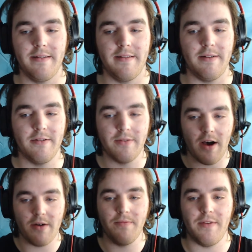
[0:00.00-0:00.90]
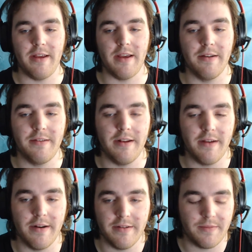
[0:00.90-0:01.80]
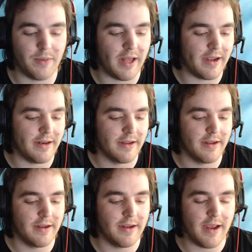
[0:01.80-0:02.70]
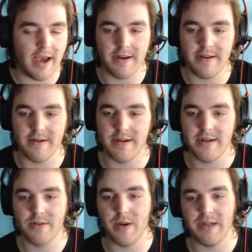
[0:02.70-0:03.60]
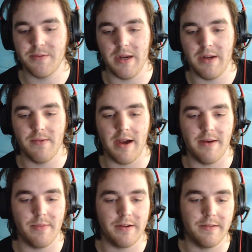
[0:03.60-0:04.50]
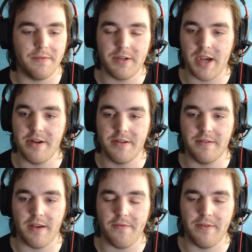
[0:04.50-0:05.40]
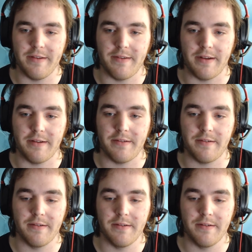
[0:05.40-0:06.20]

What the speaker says: They're all old videos that don't explain how to do it in 2021 because I've changed the software settings.